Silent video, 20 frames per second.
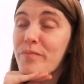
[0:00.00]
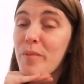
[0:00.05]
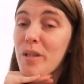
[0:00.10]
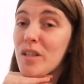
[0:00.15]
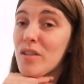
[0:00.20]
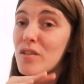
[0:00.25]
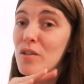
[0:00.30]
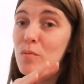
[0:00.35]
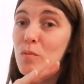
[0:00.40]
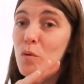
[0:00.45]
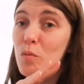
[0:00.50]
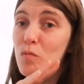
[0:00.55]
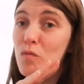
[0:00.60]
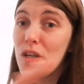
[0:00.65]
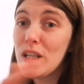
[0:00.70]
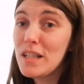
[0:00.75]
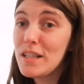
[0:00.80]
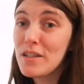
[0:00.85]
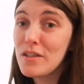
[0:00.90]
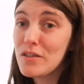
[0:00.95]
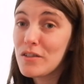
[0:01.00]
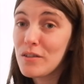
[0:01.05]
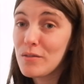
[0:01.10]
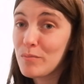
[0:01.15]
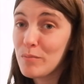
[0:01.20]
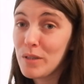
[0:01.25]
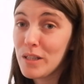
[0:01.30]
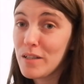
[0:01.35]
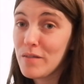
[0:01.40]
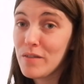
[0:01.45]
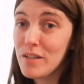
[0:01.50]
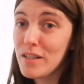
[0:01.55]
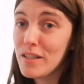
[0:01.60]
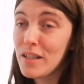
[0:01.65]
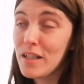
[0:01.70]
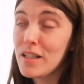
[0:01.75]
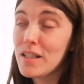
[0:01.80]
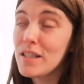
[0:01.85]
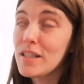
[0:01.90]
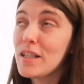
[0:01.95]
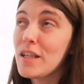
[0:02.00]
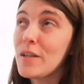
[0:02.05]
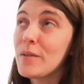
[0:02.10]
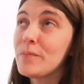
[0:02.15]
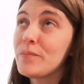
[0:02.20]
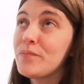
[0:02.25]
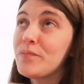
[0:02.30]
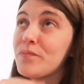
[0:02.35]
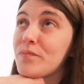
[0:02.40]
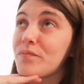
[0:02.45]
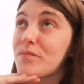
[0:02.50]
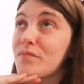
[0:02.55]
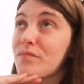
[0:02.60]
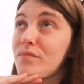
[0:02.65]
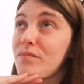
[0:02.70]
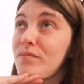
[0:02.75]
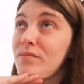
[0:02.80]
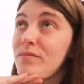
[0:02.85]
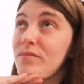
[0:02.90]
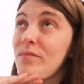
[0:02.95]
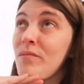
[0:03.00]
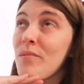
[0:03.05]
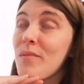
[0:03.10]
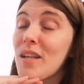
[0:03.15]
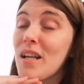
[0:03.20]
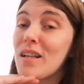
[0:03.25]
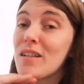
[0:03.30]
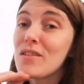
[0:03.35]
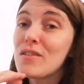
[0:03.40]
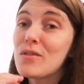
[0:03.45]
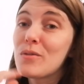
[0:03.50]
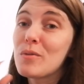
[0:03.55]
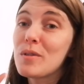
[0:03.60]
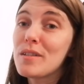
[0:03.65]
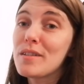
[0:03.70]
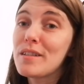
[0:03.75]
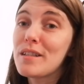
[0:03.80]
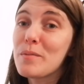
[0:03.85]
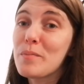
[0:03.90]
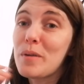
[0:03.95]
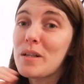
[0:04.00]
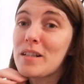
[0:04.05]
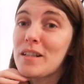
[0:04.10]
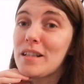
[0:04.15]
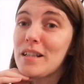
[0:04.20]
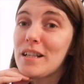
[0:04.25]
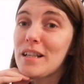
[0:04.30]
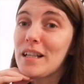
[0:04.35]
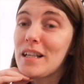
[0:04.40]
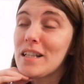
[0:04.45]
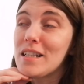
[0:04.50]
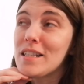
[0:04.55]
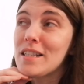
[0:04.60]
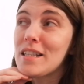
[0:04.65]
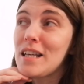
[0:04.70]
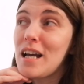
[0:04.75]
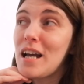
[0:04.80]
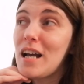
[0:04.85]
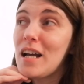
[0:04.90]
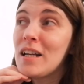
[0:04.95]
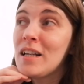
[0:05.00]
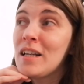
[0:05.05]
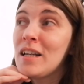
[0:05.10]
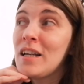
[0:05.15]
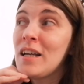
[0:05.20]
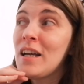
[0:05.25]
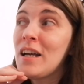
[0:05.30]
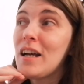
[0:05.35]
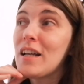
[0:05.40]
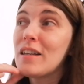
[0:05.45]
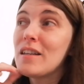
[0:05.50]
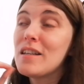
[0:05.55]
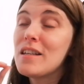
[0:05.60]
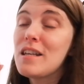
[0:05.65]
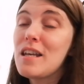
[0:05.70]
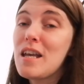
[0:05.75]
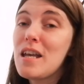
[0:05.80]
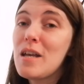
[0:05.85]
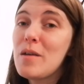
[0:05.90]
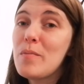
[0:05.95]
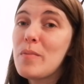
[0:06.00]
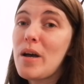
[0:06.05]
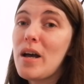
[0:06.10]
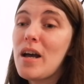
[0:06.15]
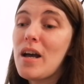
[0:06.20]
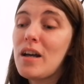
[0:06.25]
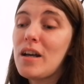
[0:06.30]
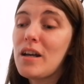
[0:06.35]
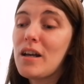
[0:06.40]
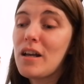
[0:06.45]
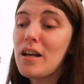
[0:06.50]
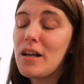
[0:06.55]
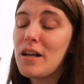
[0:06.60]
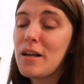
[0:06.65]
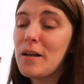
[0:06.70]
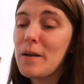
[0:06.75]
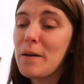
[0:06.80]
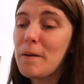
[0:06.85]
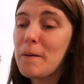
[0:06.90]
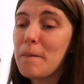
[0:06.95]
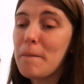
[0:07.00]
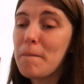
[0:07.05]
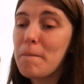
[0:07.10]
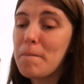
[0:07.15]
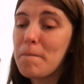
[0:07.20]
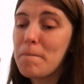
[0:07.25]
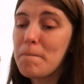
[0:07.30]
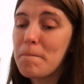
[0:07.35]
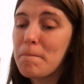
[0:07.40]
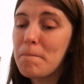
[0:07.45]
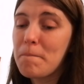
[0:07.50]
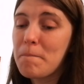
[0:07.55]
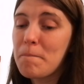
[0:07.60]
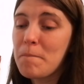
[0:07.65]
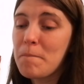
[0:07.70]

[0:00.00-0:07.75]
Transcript: because her mum really doesn't believe in Santa, and so he's like battling against that. And the neighbour, Mr.